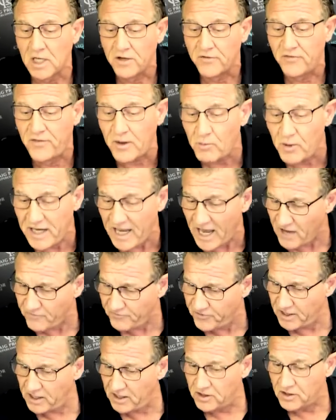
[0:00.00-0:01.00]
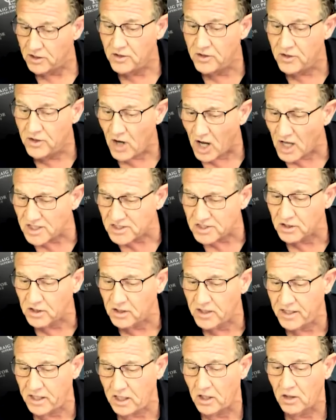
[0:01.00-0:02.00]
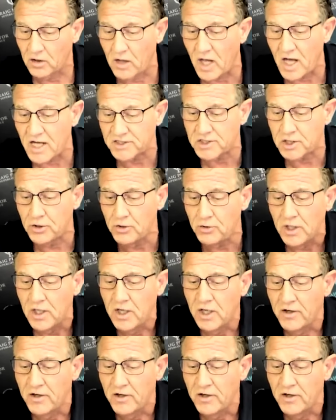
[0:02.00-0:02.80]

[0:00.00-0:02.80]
Then we have the Nosalek lawsuit